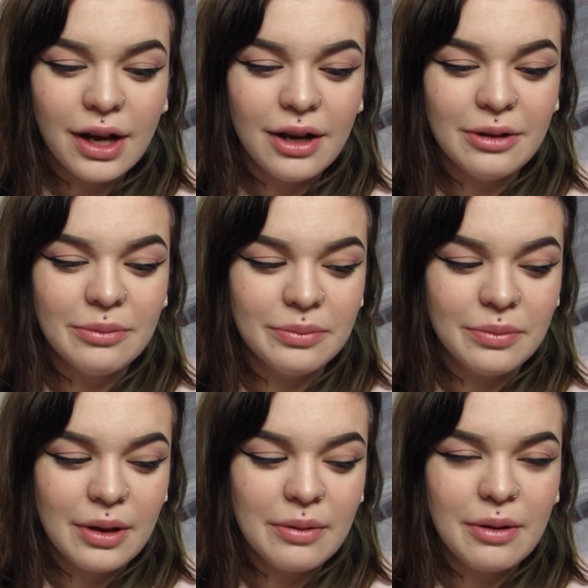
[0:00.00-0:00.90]

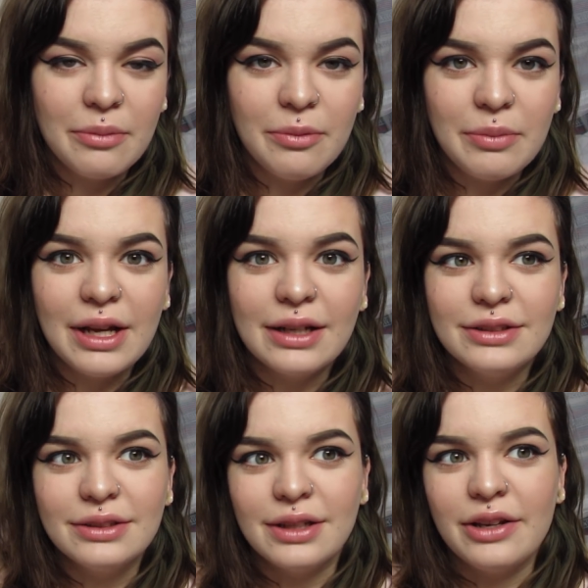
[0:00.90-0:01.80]
um,
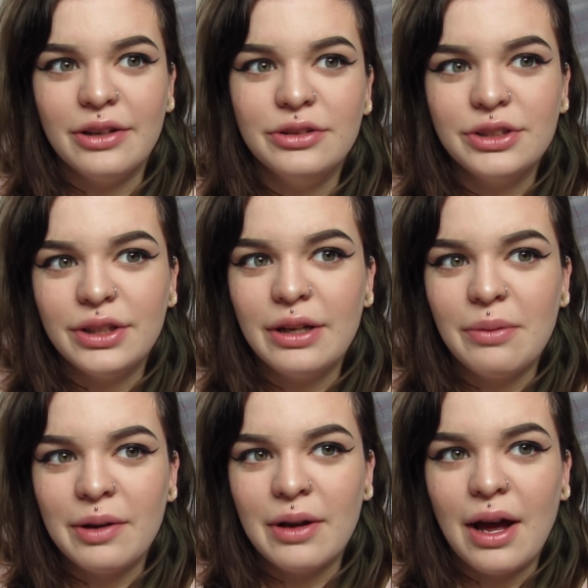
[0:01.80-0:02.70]
because usually
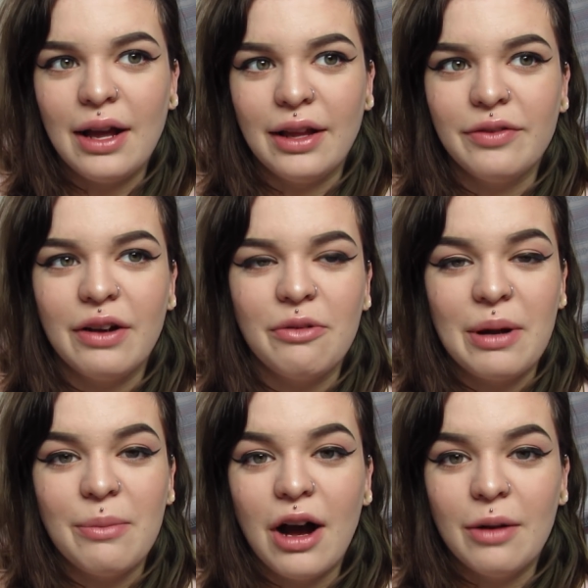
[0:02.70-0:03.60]
when I like fight with
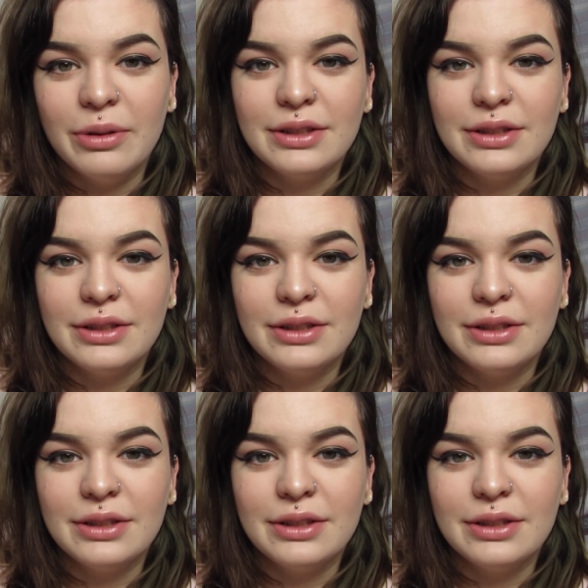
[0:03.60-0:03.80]
my mom,